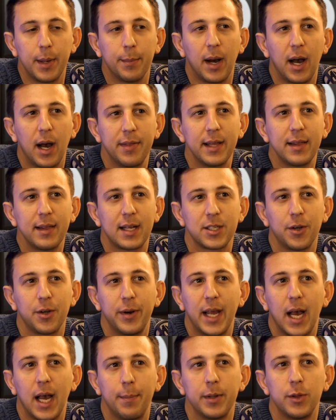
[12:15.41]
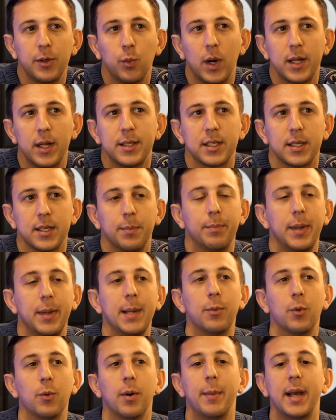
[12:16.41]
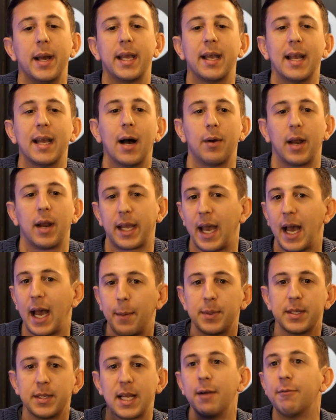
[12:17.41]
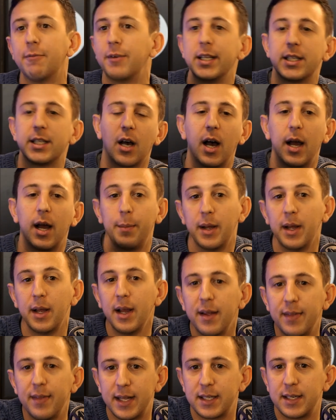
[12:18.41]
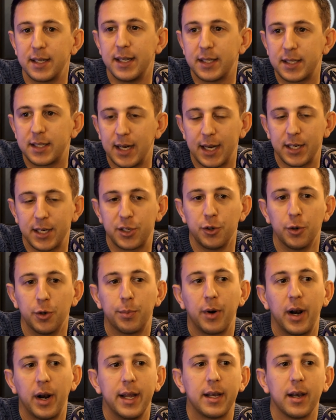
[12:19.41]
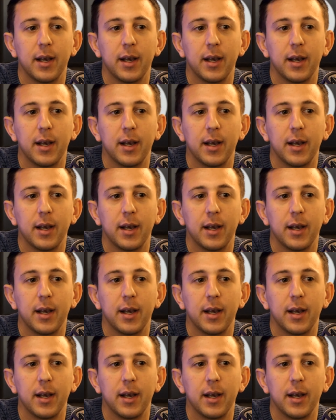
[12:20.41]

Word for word: But I think that's only happened once, and people were making out like it happens every time there's an international break.